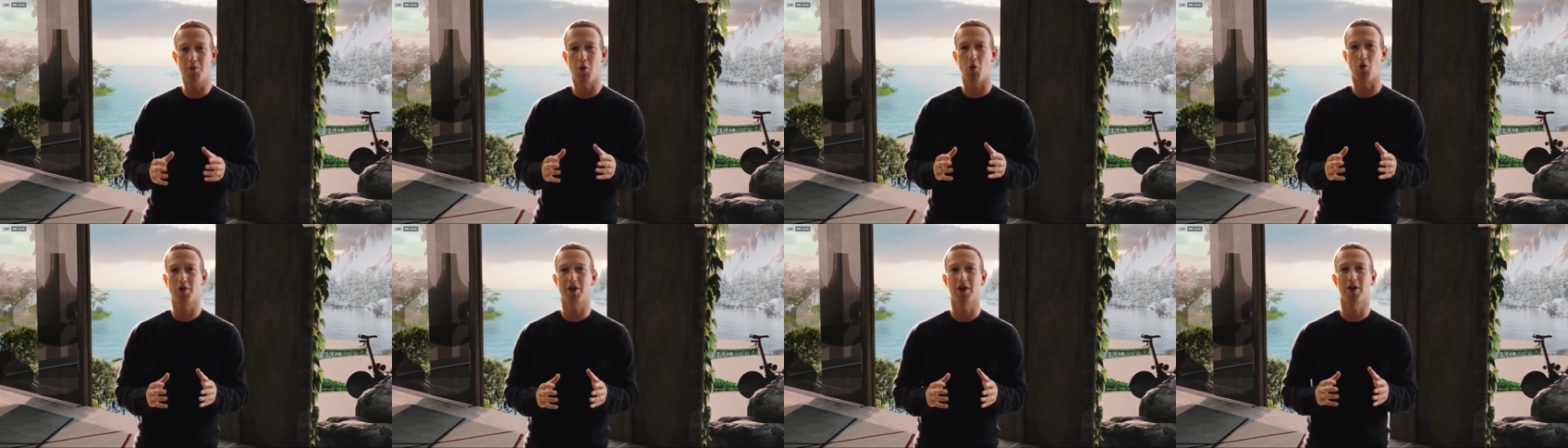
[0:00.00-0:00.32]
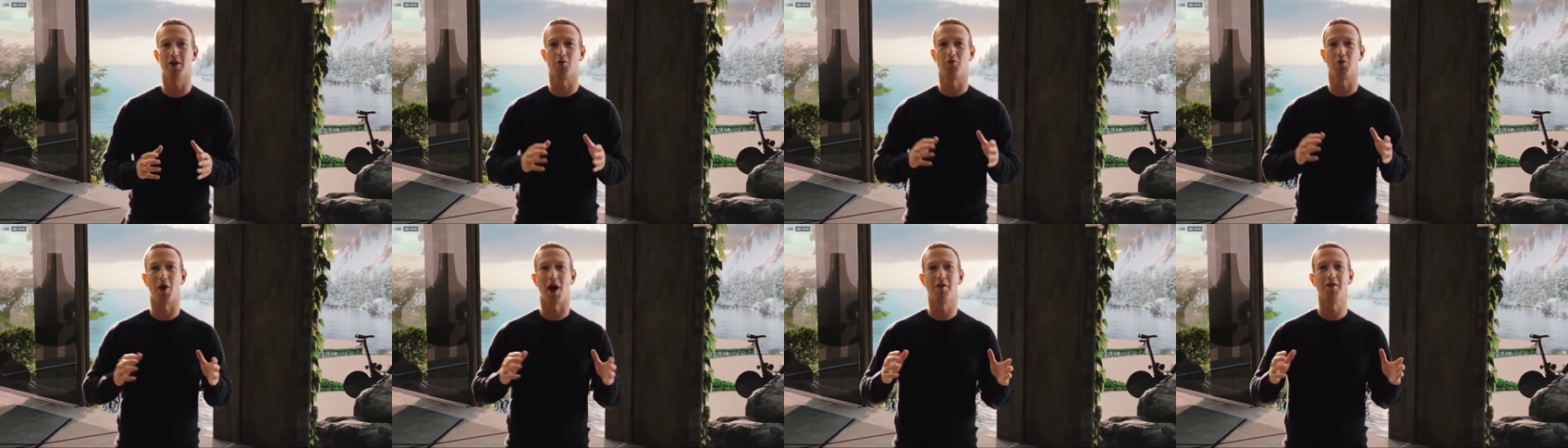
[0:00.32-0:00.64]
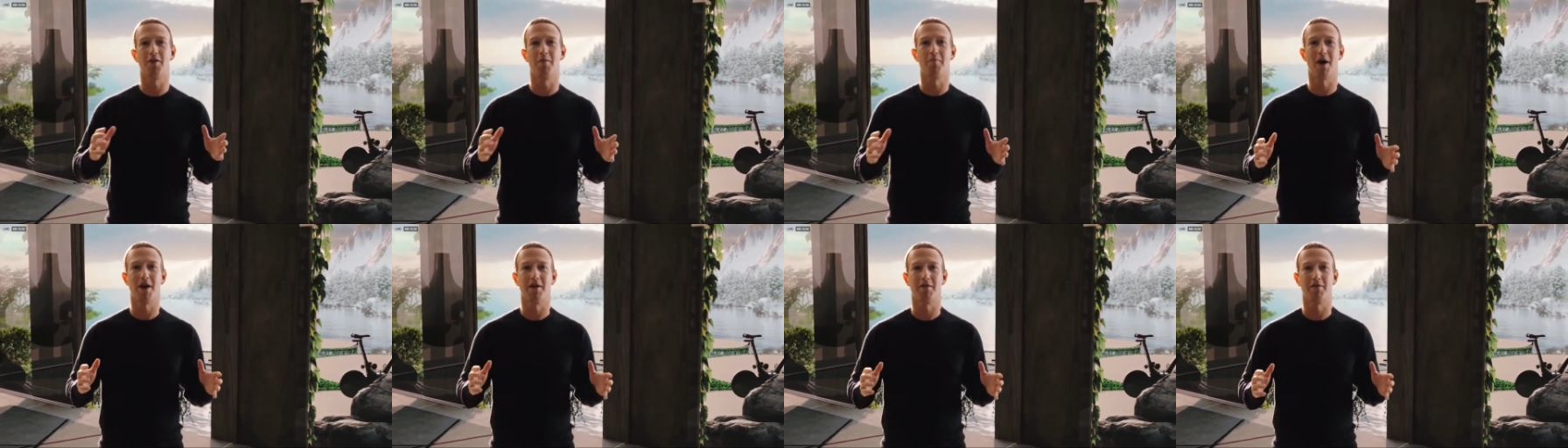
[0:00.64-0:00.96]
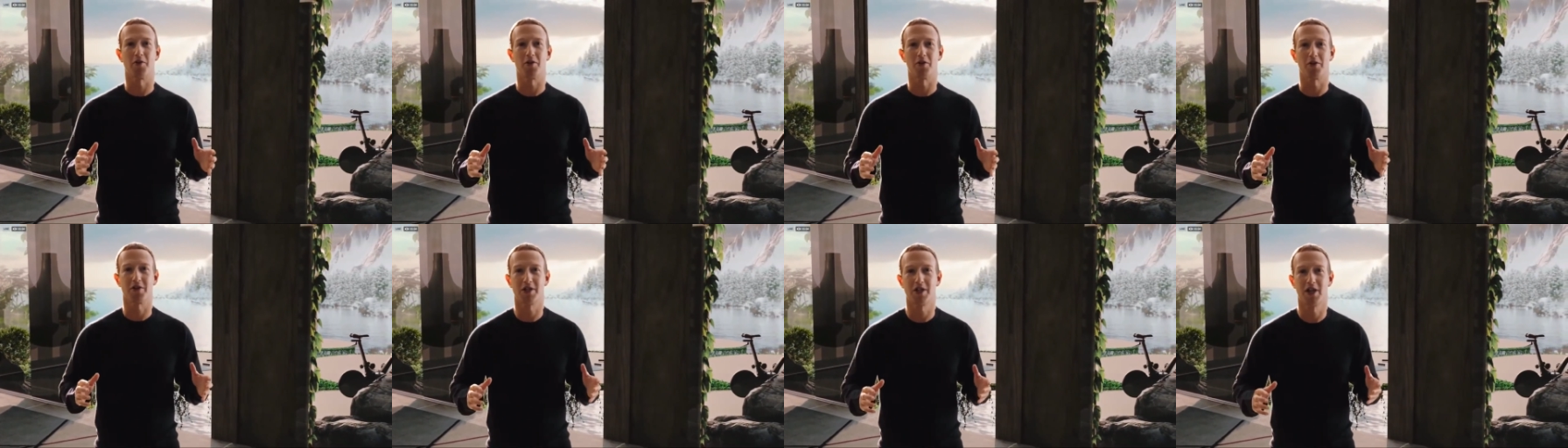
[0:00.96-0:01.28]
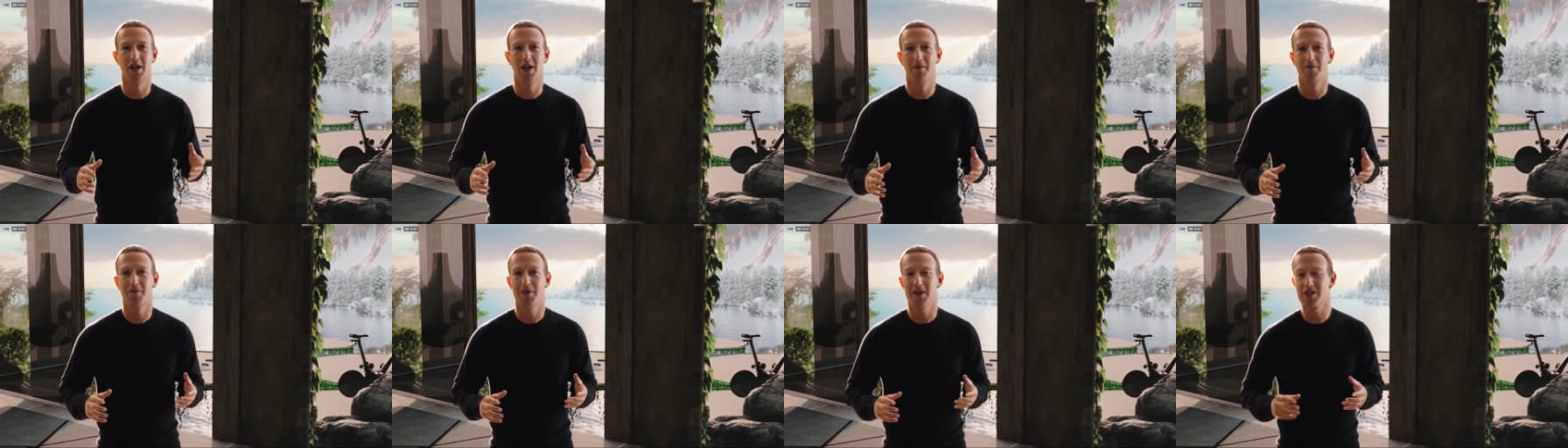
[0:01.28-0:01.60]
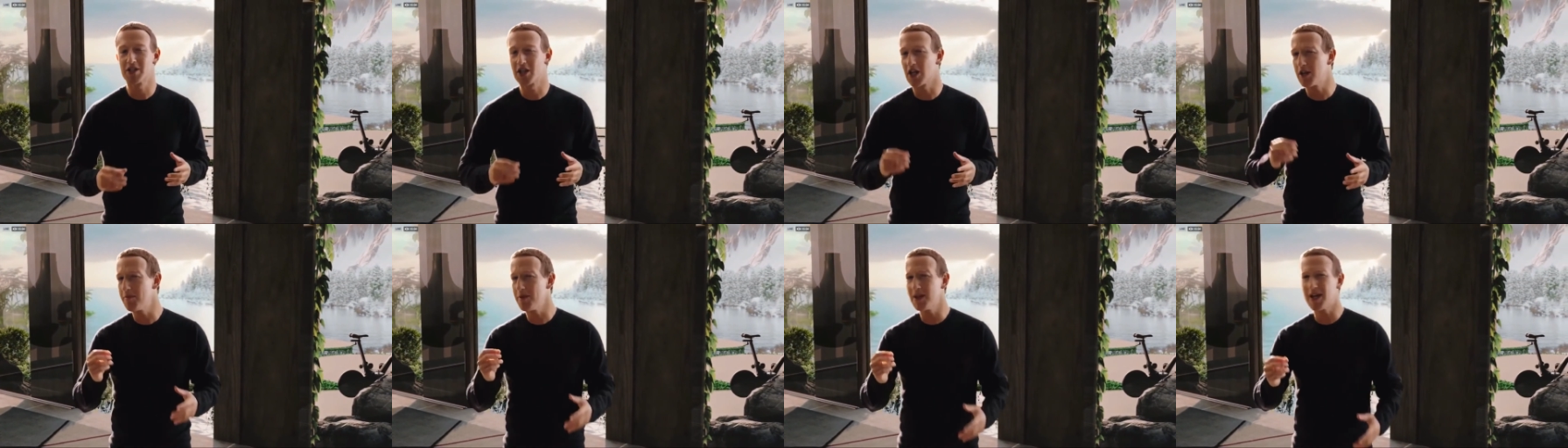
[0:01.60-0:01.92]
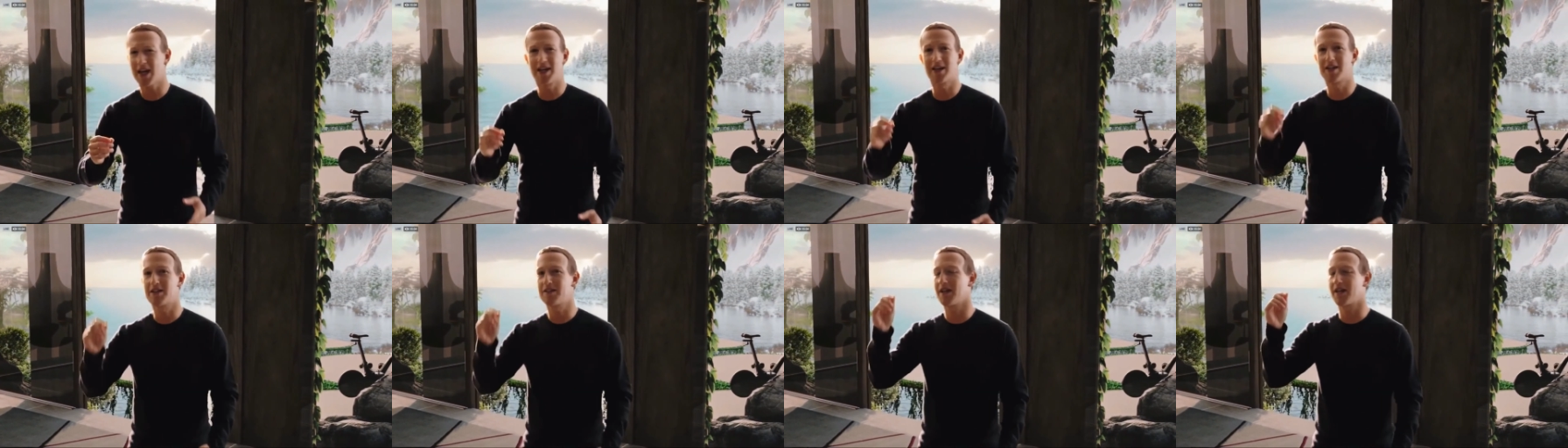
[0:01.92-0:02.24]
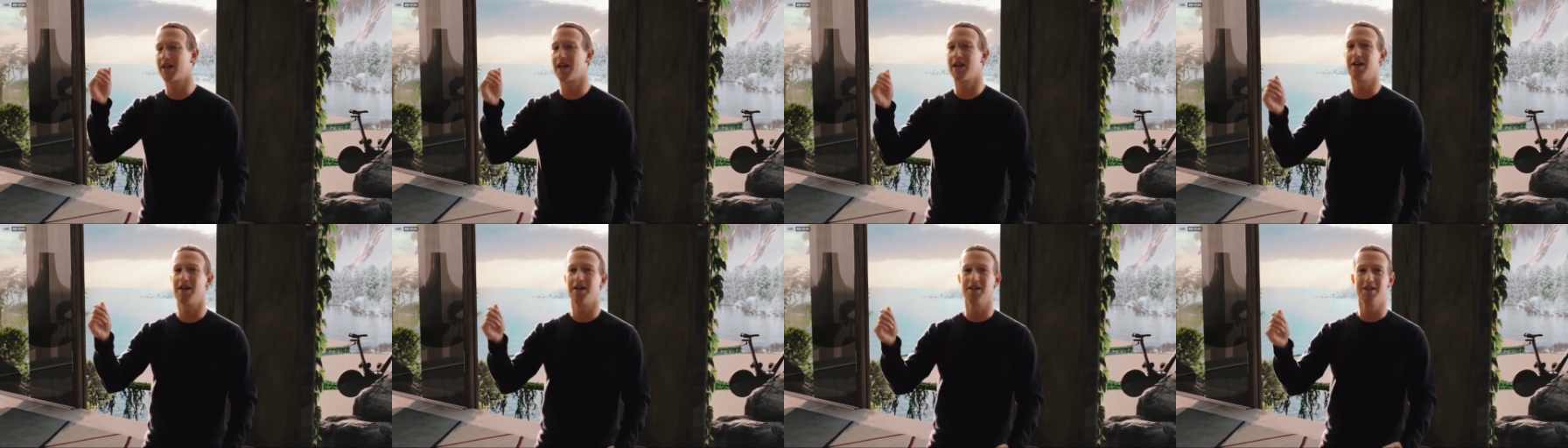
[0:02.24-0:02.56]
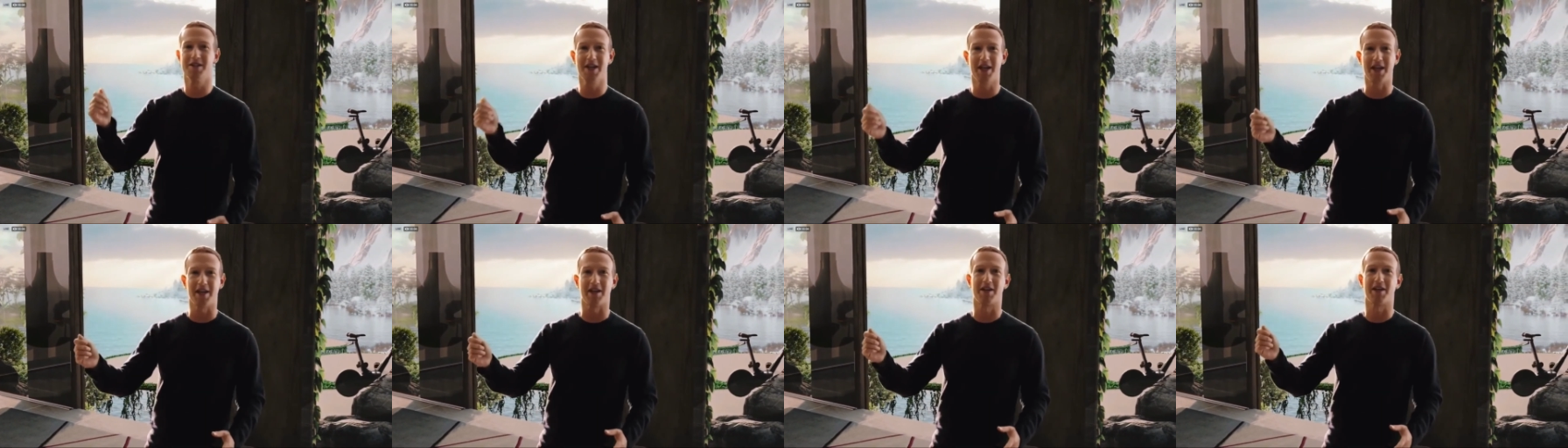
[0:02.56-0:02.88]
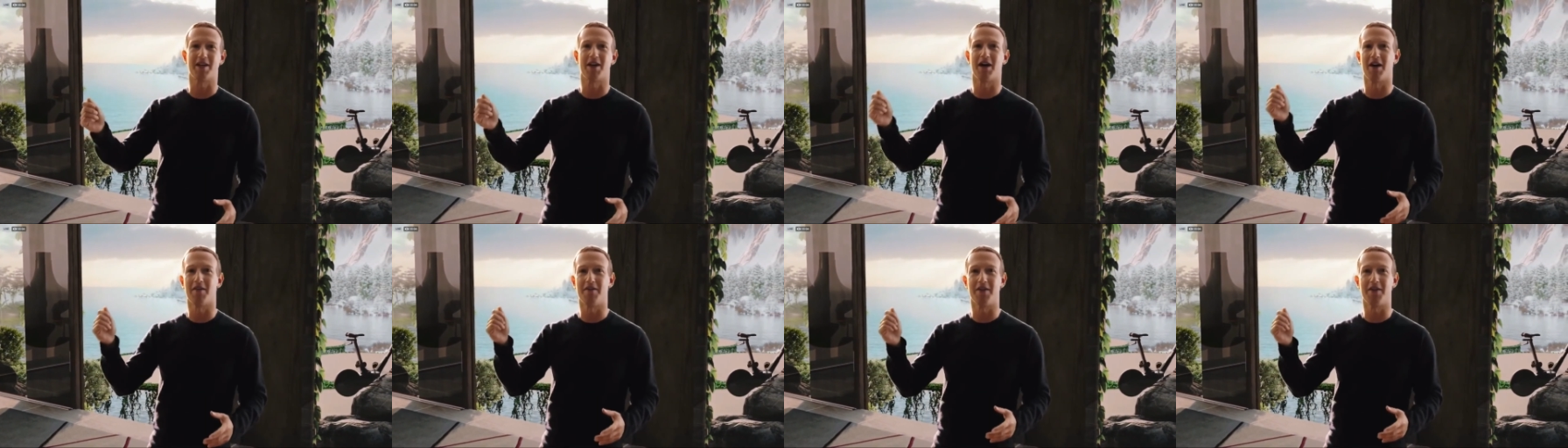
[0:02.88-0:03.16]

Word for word: teleporting around the metaverse is going to be like clicking a link